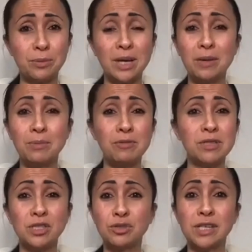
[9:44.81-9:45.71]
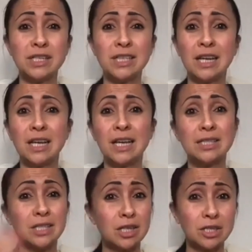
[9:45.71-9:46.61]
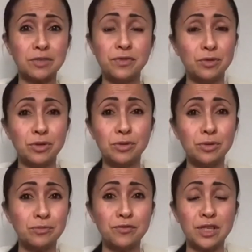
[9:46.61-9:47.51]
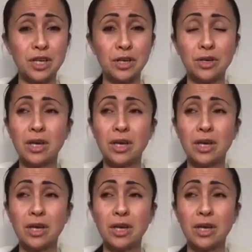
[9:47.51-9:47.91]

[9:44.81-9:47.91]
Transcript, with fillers: maybe restricting is kind of the norm for you,